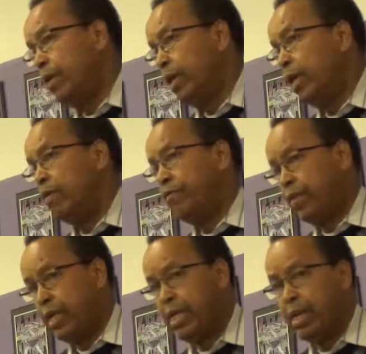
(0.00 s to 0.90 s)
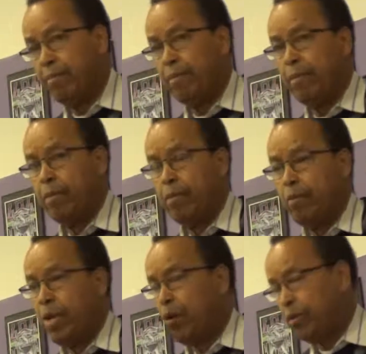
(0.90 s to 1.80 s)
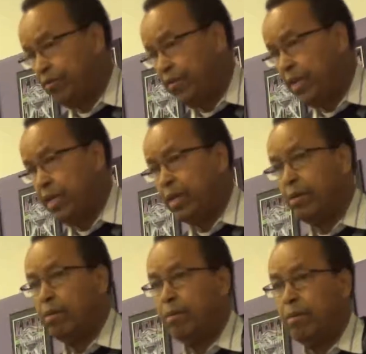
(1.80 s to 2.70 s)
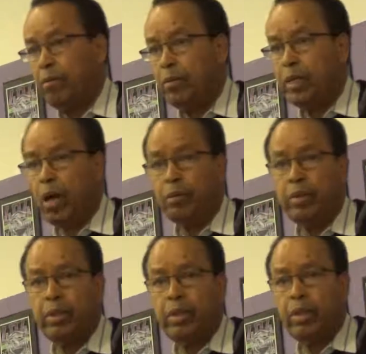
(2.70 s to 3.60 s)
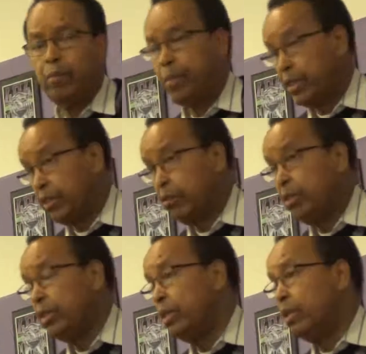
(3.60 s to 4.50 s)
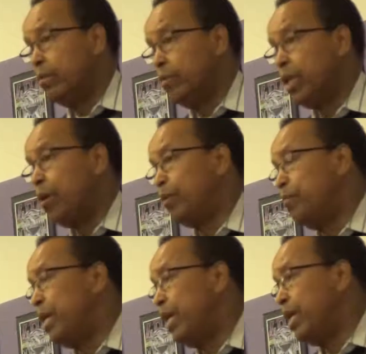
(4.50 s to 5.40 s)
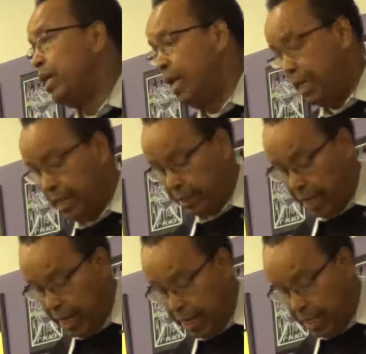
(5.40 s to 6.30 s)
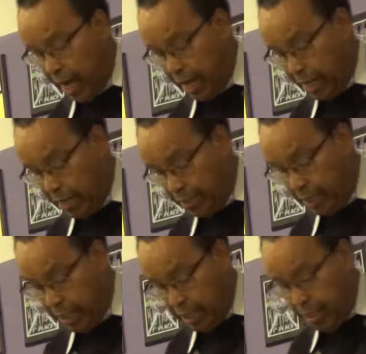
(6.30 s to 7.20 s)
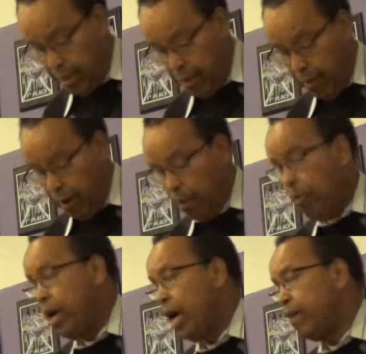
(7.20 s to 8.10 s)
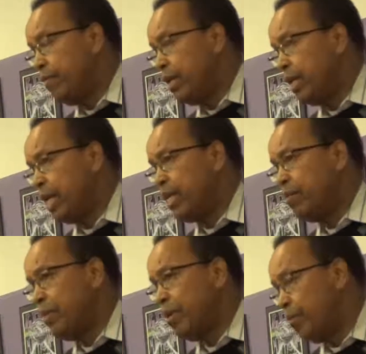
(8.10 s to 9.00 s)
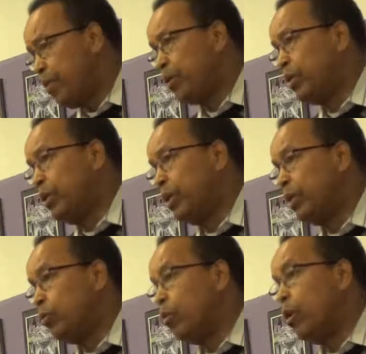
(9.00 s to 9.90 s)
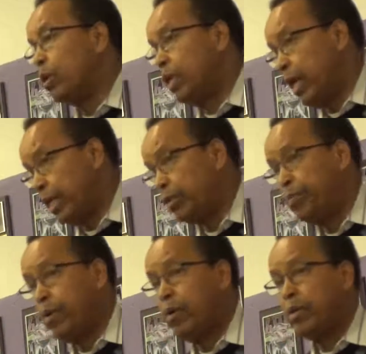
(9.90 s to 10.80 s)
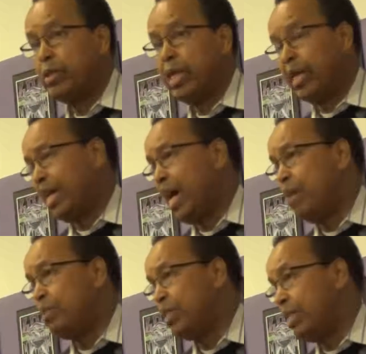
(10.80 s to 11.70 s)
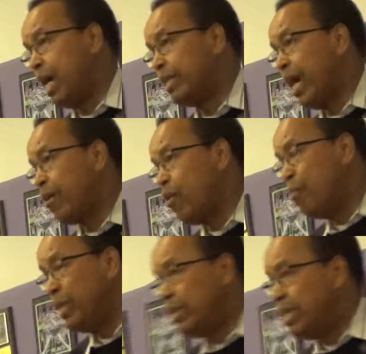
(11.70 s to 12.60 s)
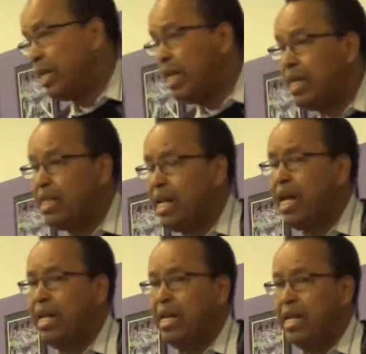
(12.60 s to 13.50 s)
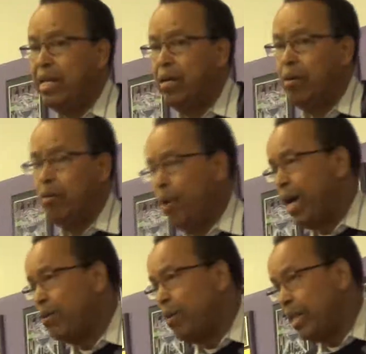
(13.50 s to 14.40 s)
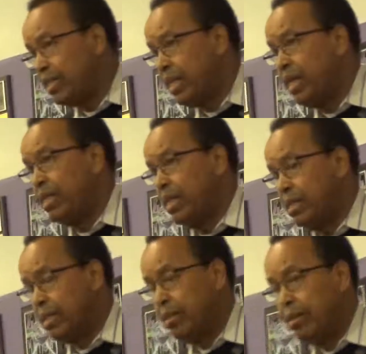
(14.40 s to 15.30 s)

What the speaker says: in freedom, without fear, without persecution, without being detained, arrested, we have incredible opportunity to expose the crimes that are committed really daily. Why do I say this?